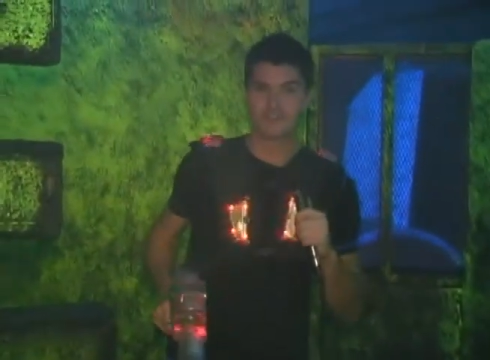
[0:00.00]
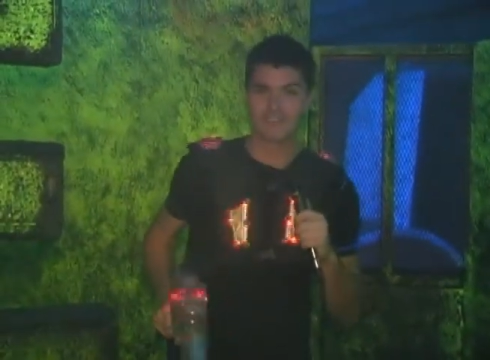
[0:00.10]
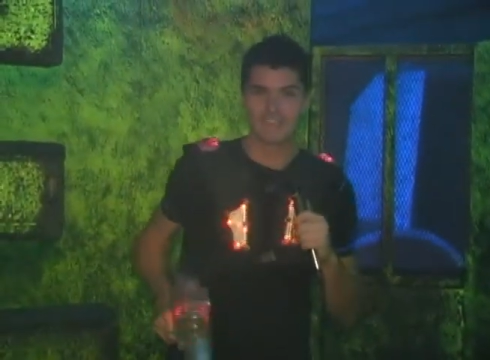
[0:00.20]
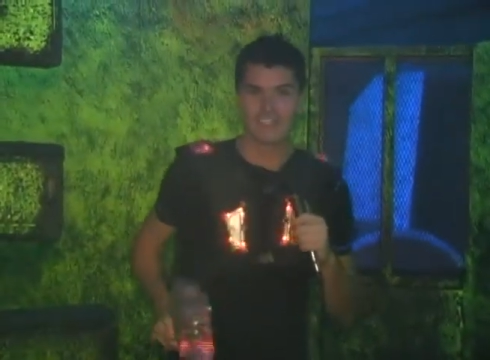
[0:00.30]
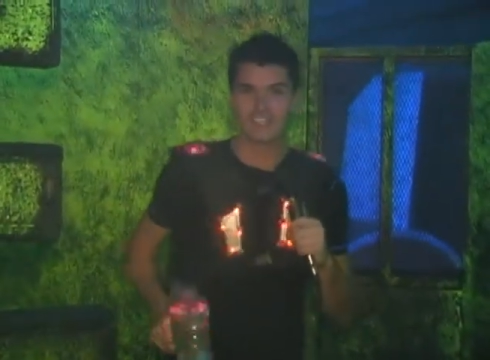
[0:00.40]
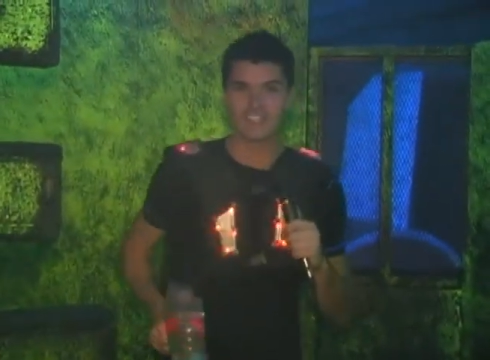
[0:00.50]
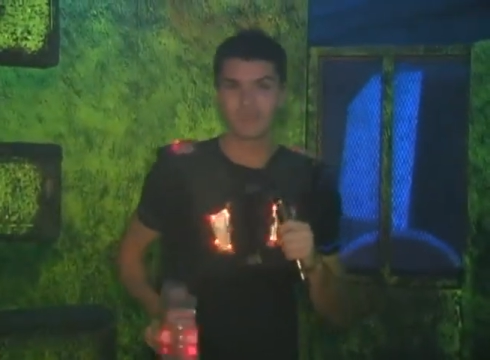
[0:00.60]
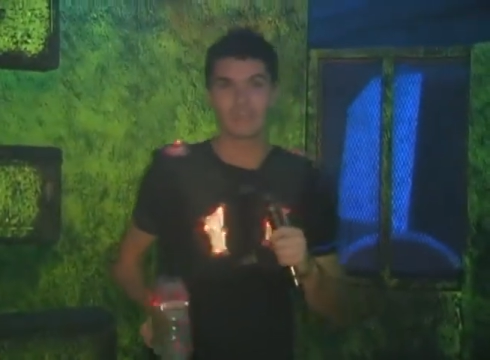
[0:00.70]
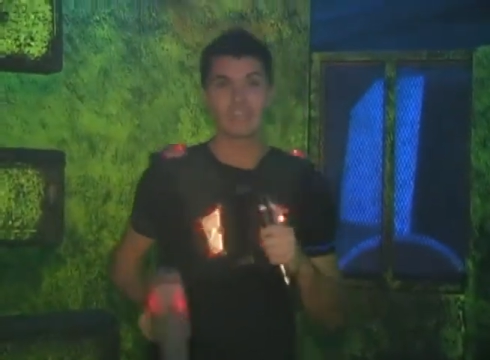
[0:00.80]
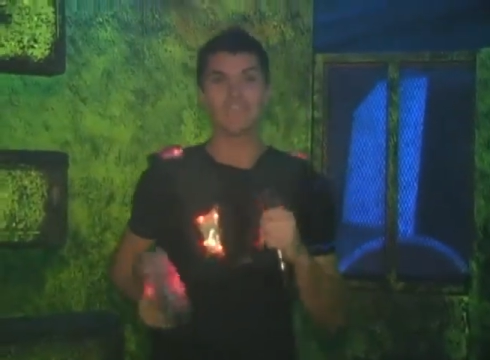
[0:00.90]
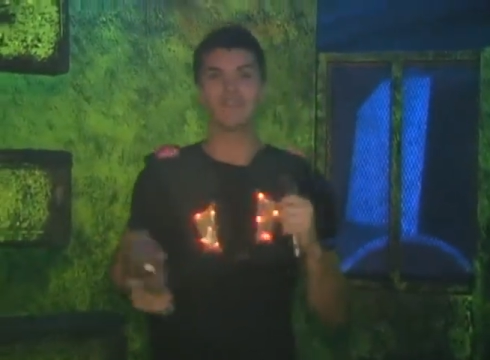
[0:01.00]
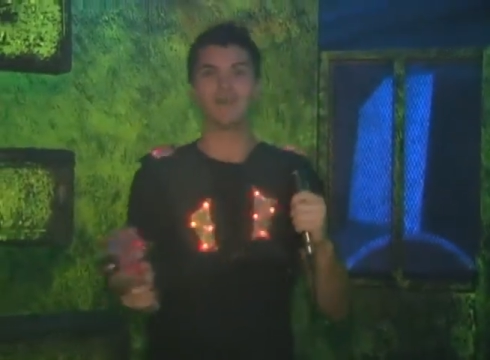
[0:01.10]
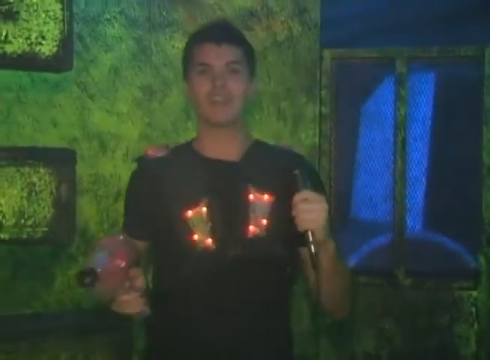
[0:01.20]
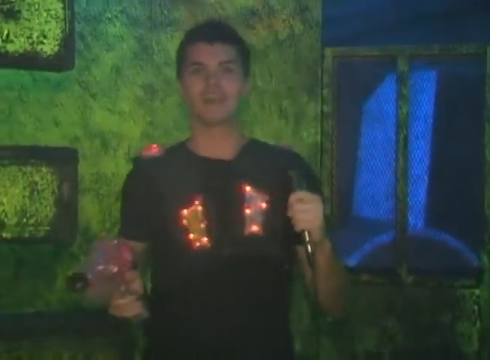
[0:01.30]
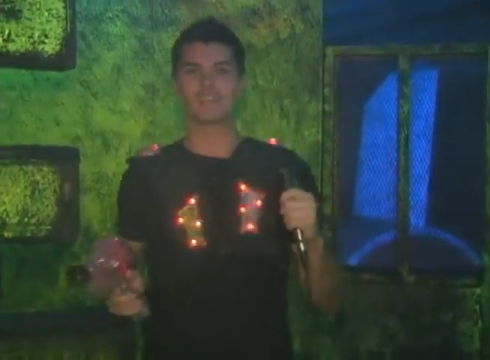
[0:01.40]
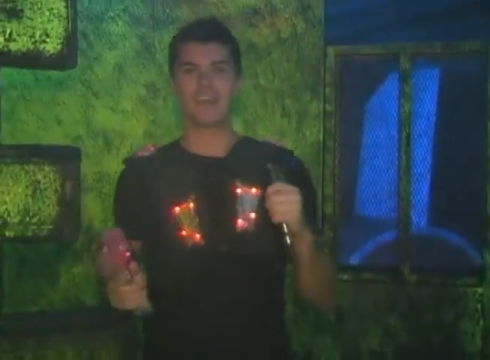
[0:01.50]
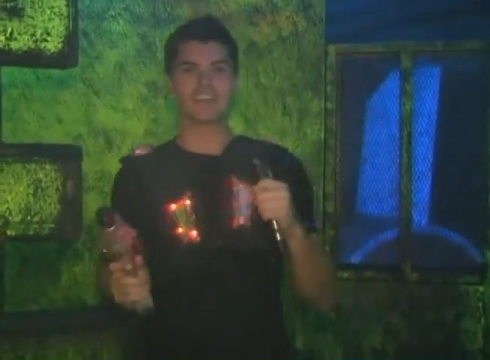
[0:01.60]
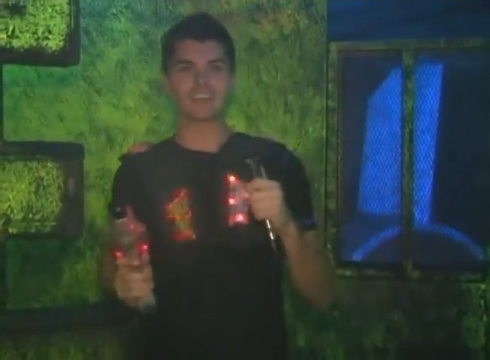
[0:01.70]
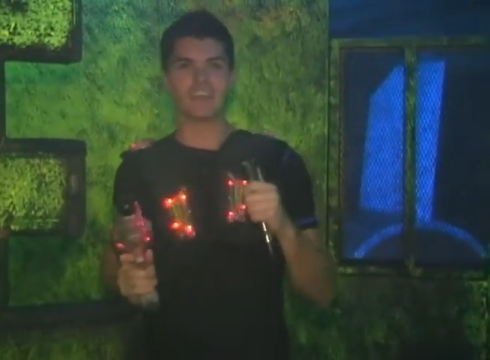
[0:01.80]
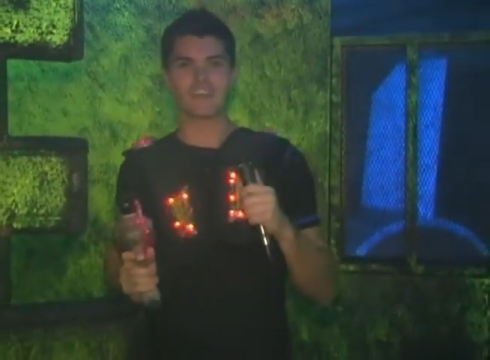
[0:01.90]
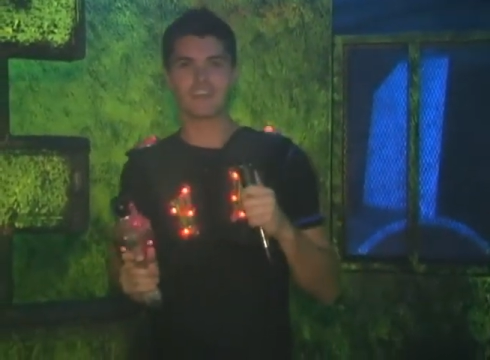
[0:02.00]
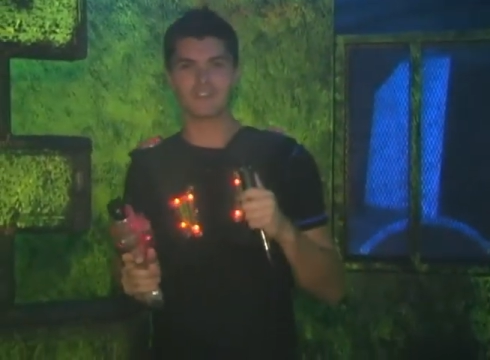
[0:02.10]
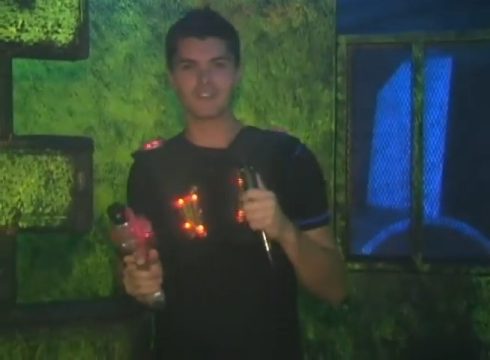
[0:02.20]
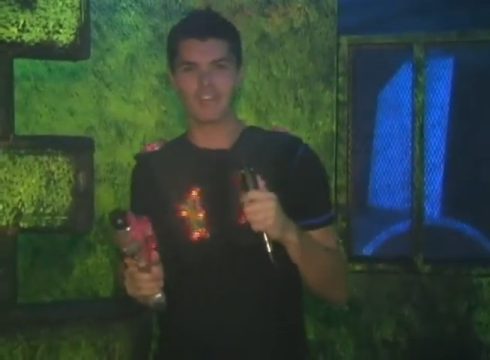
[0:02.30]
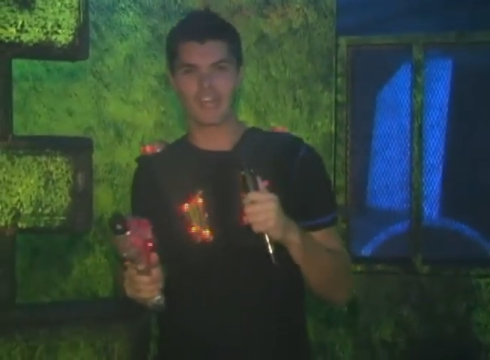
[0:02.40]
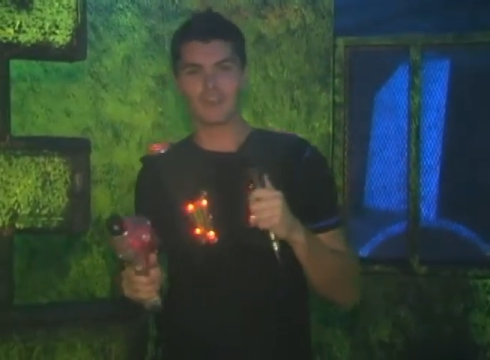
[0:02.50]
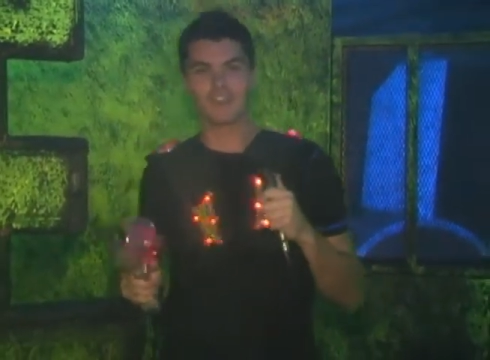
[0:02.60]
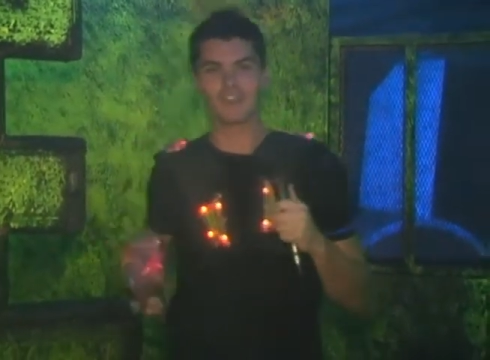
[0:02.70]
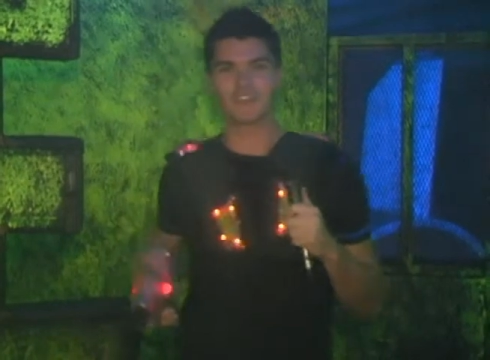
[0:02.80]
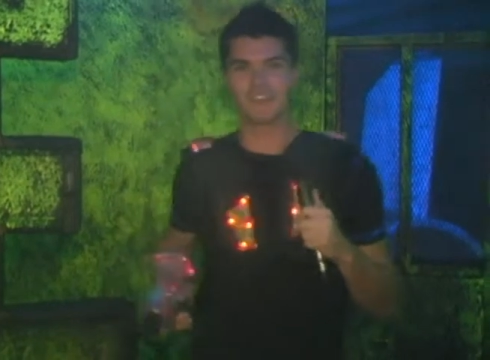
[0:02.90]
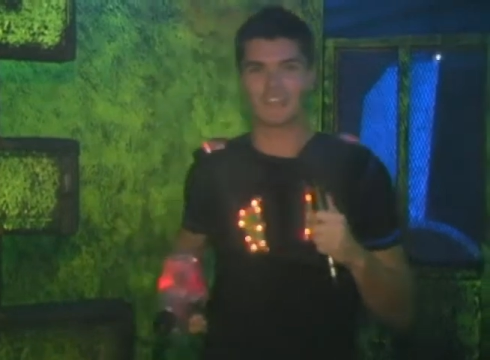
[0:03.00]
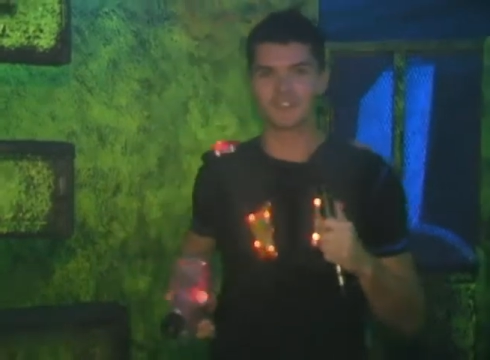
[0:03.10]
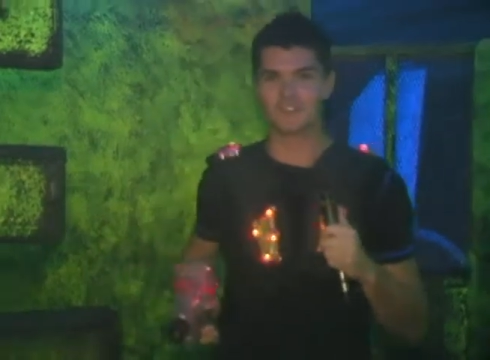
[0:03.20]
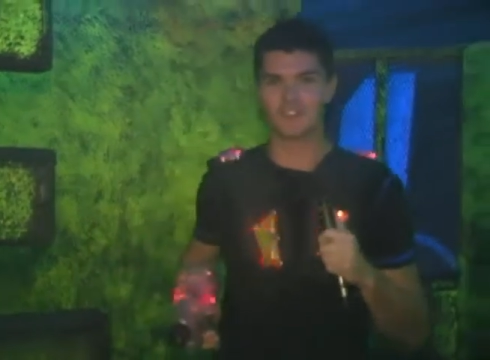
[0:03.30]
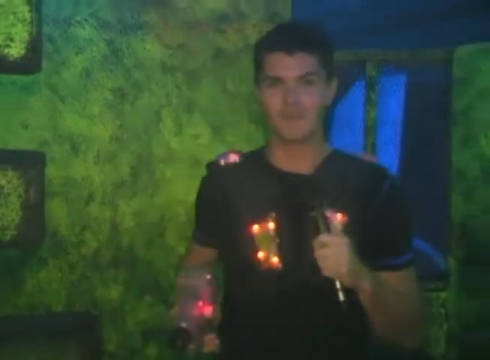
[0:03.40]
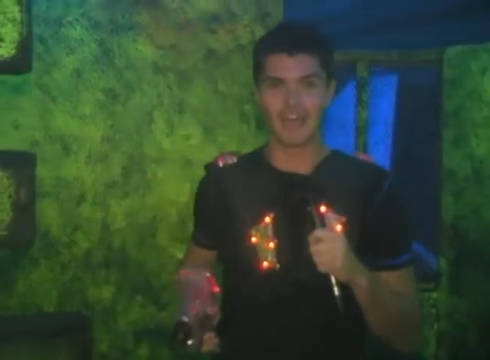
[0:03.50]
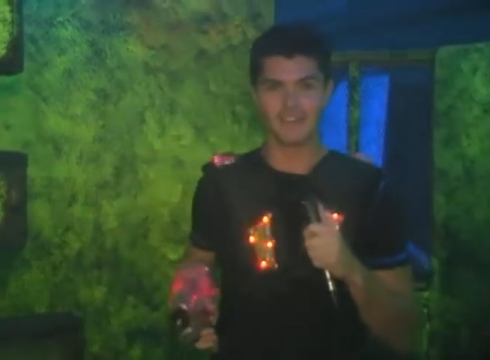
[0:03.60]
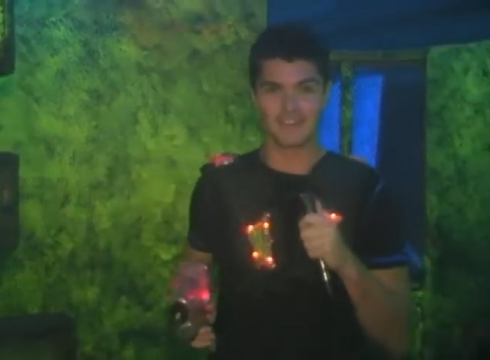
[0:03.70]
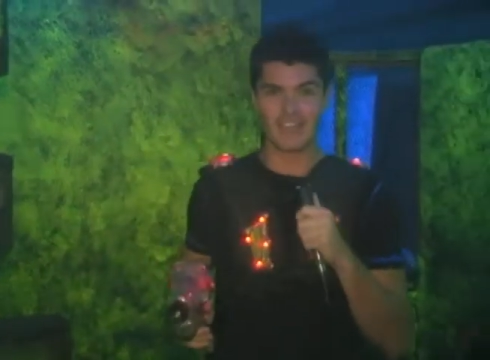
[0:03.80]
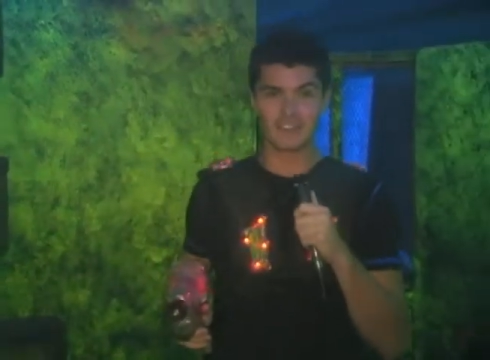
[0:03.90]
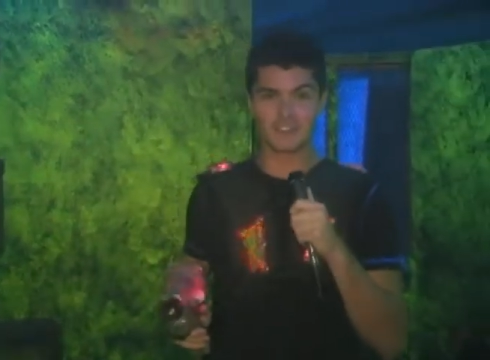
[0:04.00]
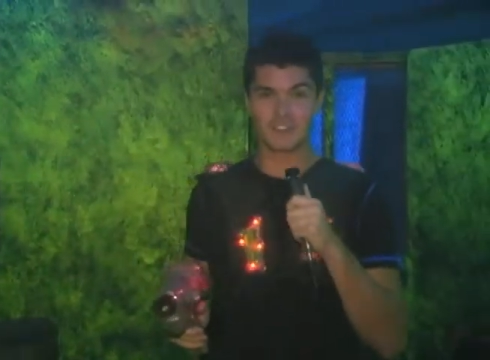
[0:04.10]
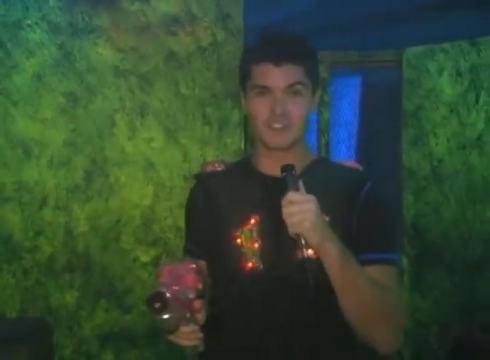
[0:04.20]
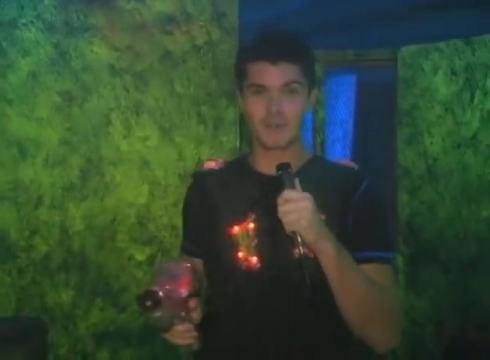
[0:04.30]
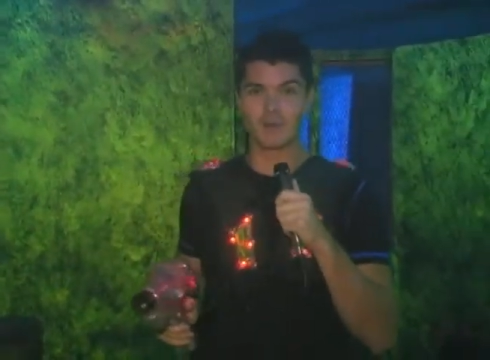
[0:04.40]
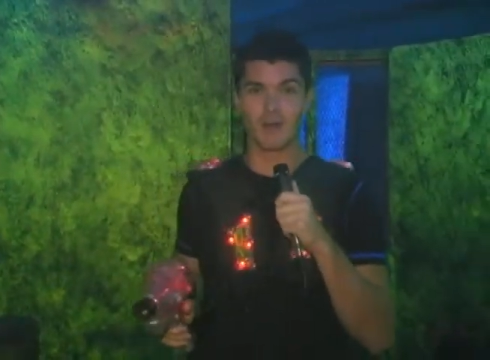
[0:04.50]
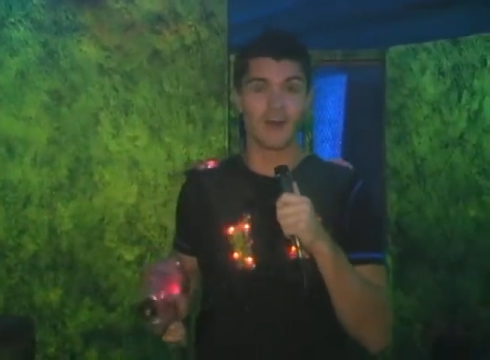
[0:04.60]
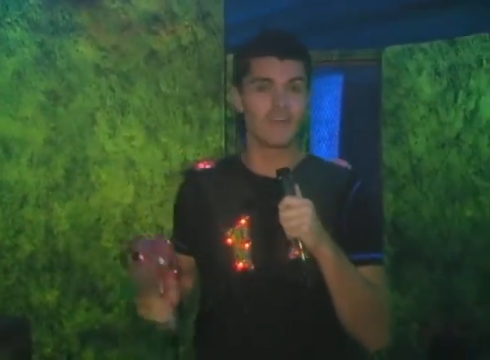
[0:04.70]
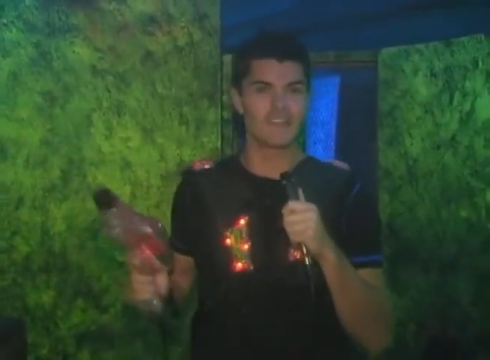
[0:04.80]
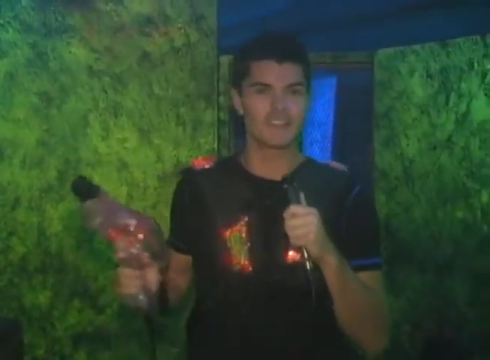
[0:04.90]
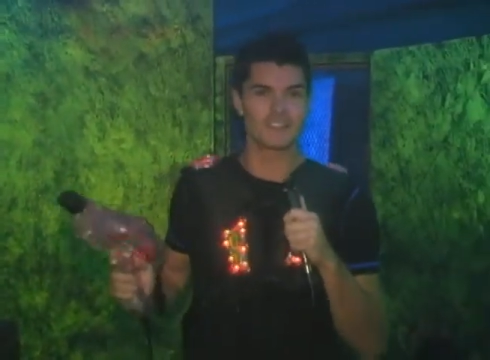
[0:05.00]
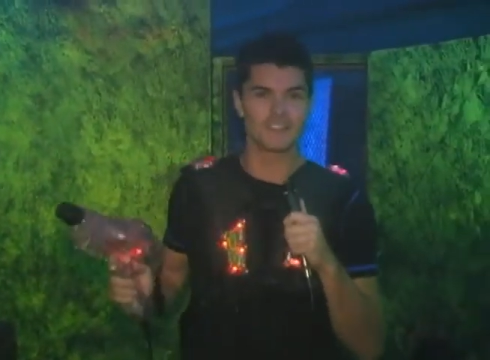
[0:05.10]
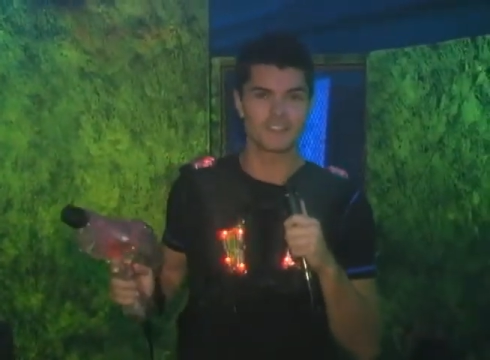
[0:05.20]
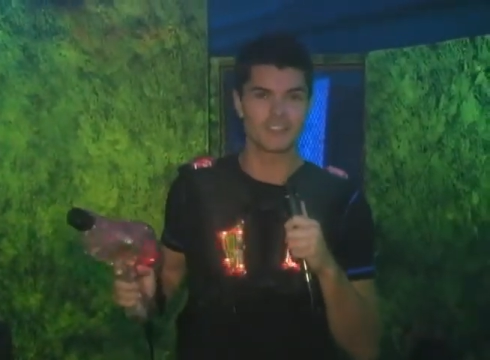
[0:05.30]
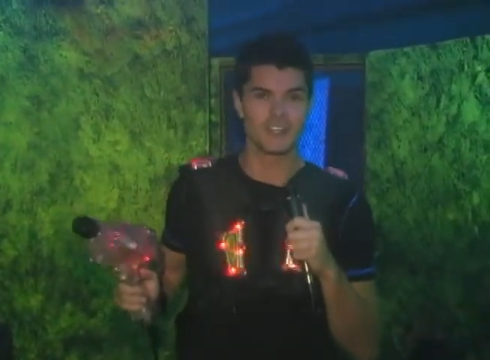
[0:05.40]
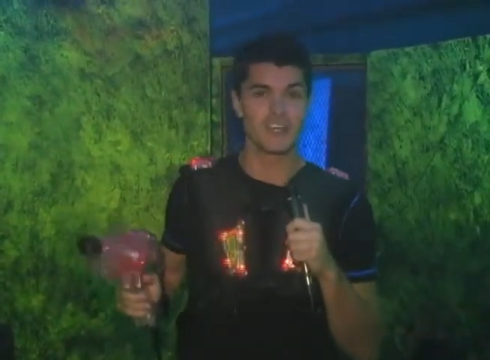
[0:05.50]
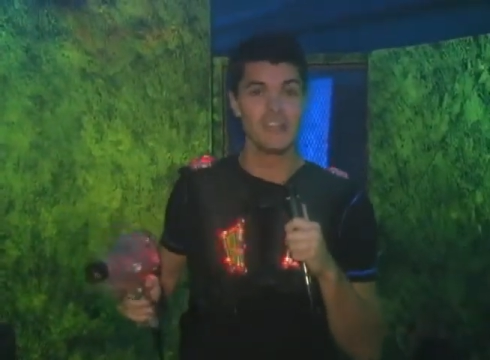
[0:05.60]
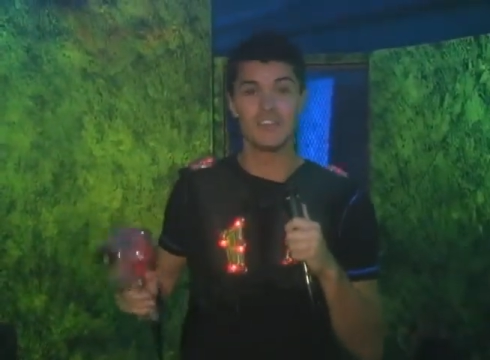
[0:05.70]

vacation, bring everyone out to X-site Laser Tag right here in Castleton, behind the Castleton Square Mall off 86th Street.